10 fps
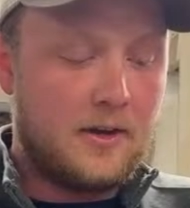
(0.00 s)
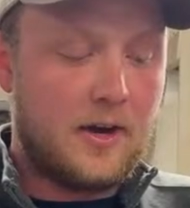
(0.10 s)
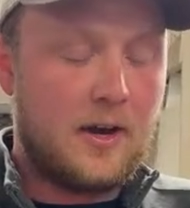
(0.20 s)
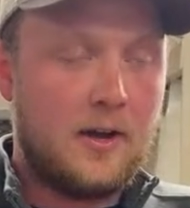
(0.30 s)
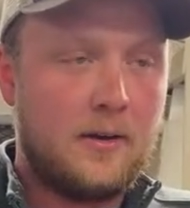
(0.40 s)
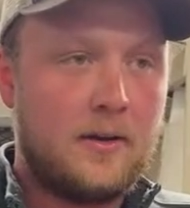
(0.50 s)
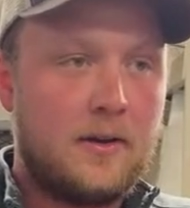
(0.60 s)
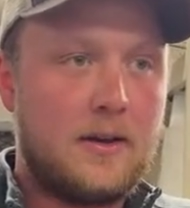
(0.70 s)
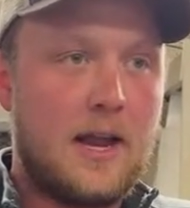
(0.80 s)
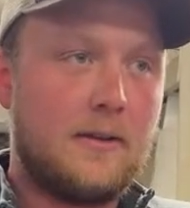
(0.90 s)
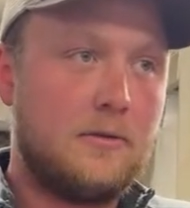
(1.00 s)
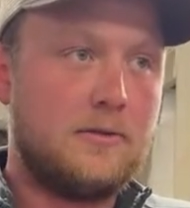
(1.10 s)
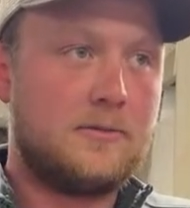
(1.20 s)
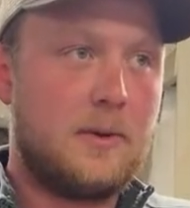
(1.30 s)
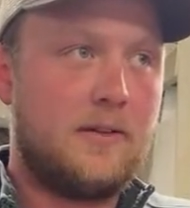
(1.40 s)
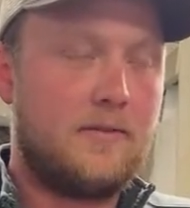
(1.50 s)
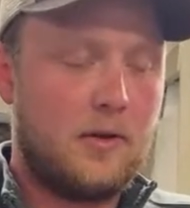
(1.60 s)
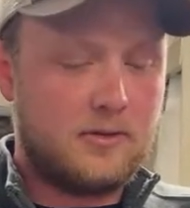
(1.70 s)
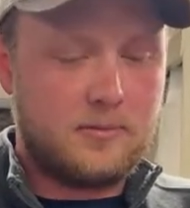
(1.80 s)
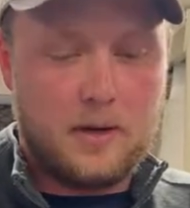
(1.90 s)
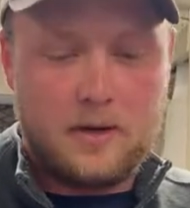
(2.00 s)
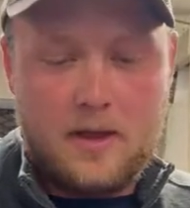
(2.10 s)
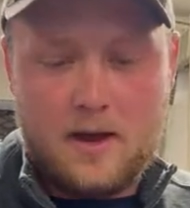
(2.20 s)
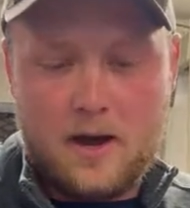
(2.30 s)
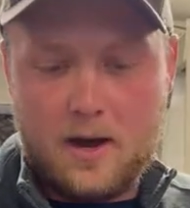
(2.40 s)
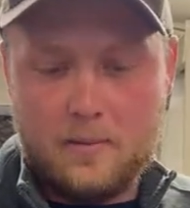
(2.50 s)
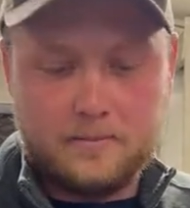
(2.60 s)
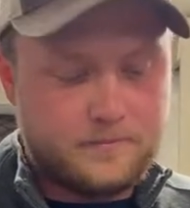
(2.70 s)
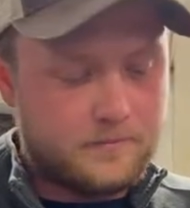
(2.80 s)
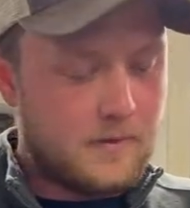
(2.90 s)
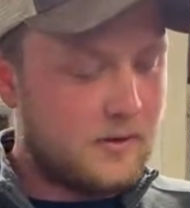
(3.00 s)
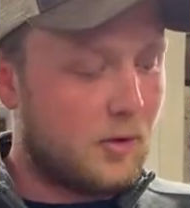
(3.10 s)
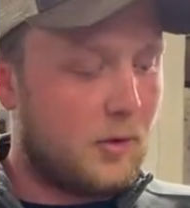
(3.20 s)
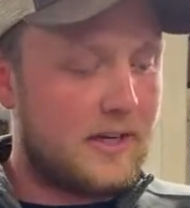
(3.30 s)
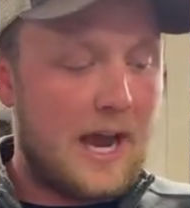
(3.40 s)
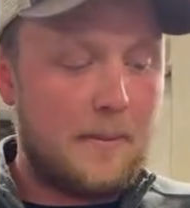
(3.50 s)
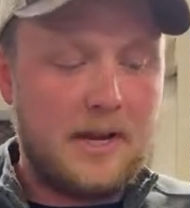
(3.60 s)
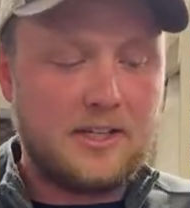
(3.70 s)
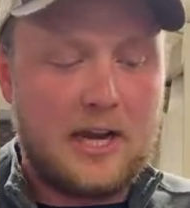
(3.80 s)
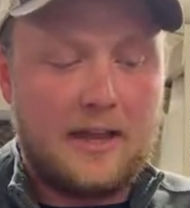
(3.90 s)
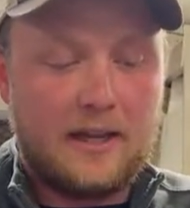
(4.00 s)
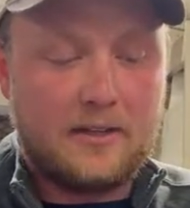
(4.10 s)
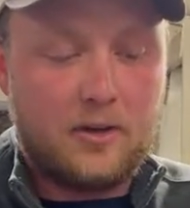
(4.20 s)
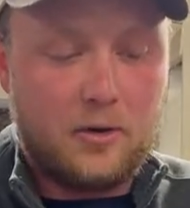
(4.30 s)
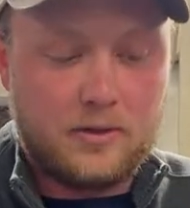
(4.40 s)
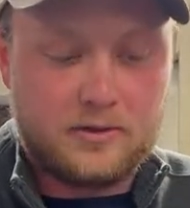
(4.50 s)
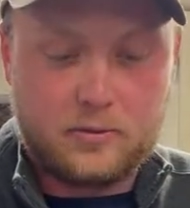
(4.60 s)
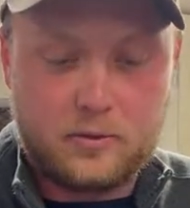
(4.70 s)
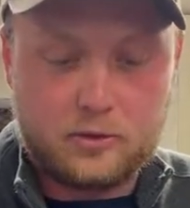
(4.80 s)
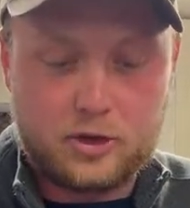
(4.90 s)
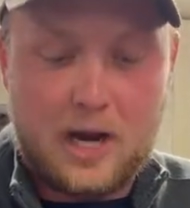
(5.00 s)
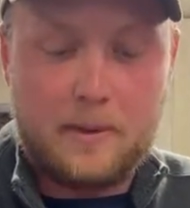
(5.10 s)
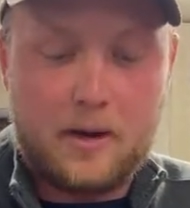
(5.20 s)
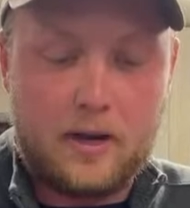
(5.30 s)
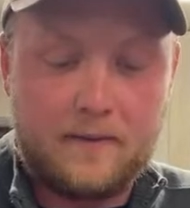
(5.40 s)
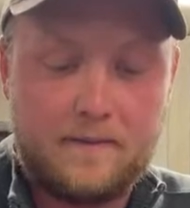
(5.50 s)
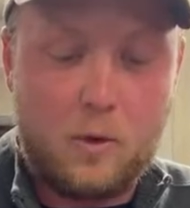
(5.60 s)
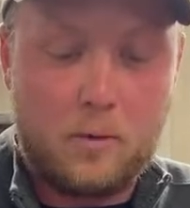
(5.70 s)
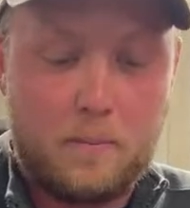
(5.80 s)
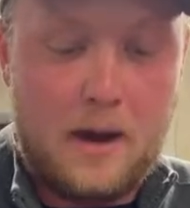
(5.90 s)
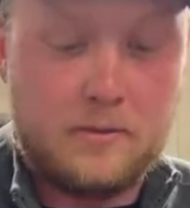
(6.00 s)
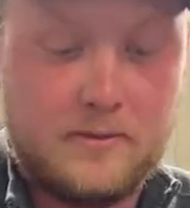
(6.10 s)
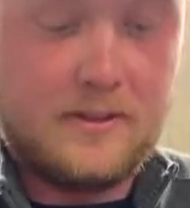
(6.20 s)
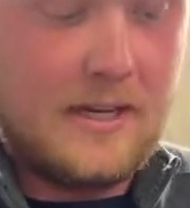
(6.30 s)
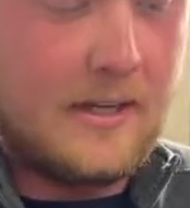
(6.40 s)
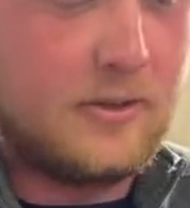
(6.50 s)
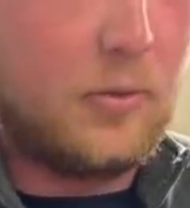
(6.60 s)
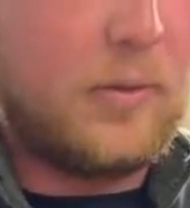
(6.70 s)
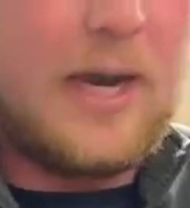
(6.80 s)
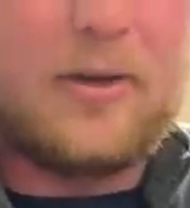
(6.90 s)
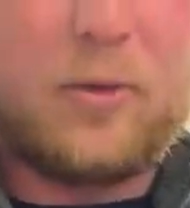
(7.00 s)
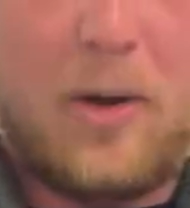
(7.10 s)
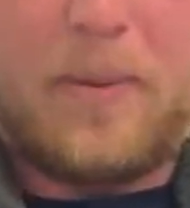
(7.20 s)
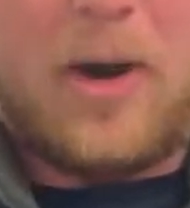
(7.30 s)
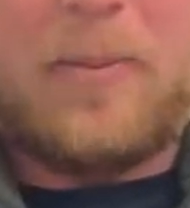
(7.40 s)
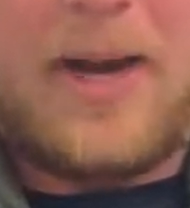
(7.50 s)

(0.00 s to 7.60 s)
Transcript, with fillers: you're going to not lose as many floats. But Sure. Um, so the combination I like to do is drop down like four pounds in test. So we got 12 pound